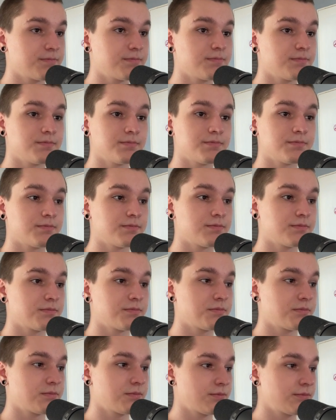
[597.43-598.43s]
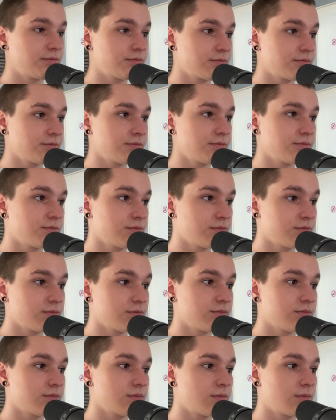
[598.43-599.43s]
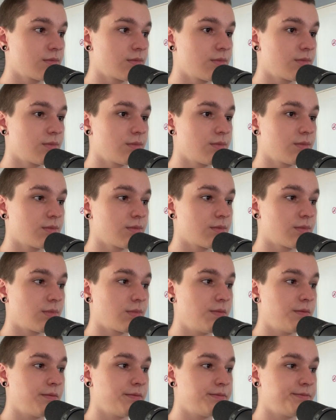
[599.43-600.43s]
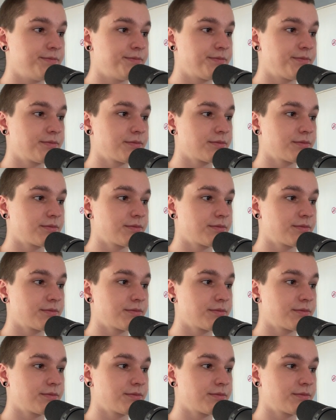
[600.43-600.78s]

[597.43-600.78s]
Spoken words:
Nobody speaks.